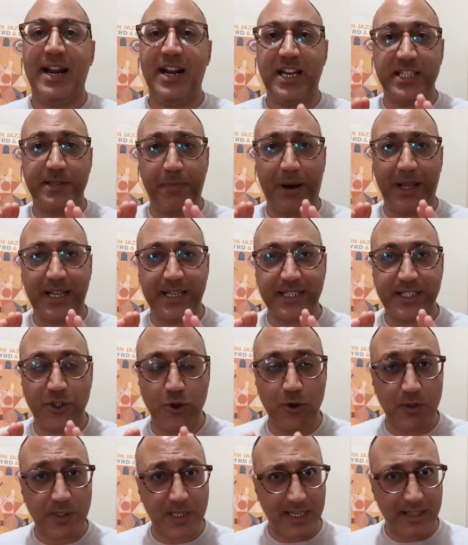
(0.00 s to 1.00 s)
And Hezbollah
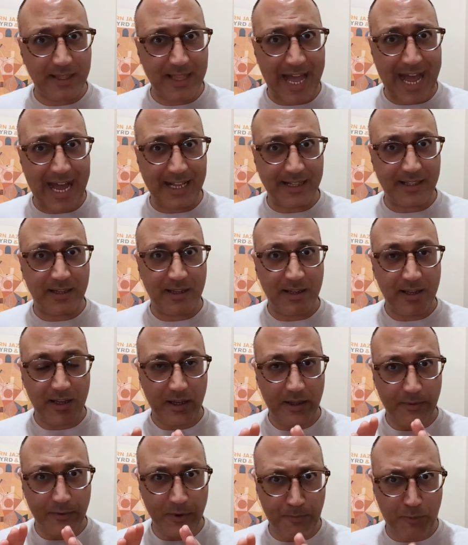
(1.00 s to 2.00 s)
is using that
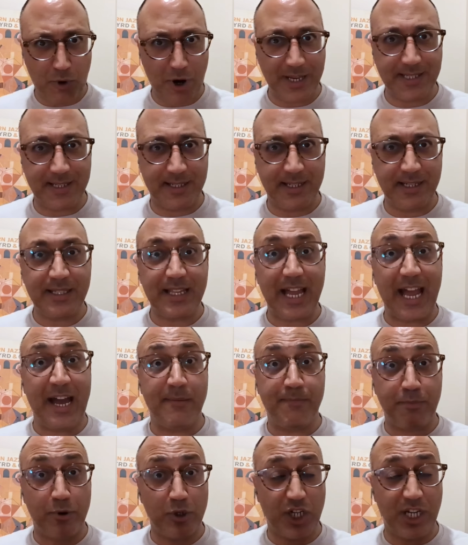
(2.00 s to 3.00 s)
precedent
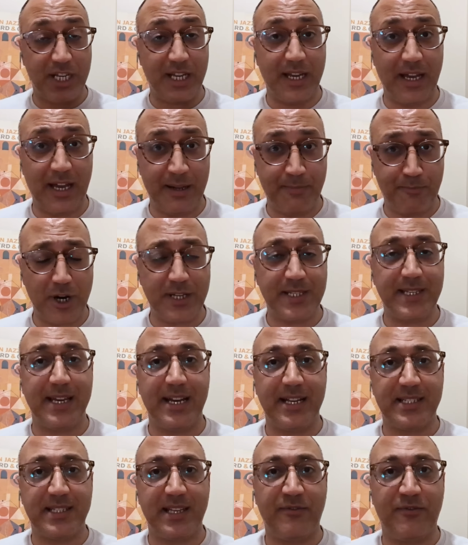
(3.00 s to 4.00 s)
and pushing and
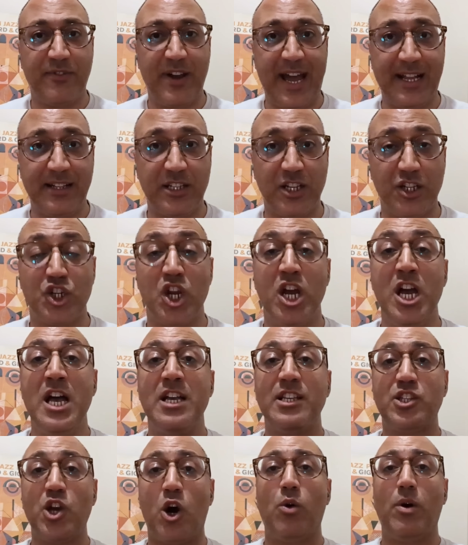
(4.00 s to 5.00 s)
pressing its advantage.
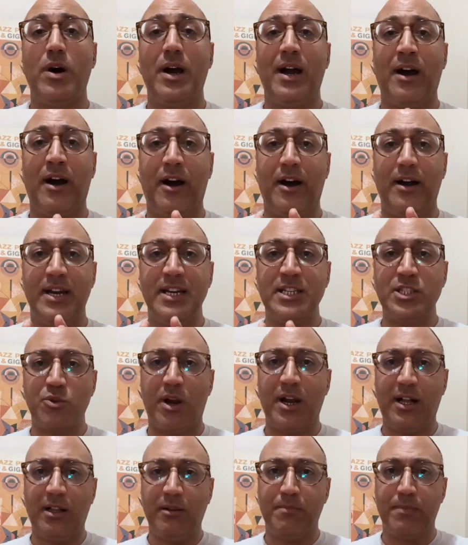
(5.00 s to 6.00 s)
So
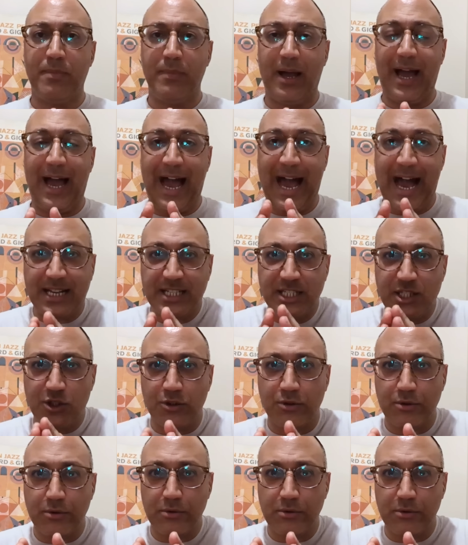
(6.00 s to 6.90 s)
Israel has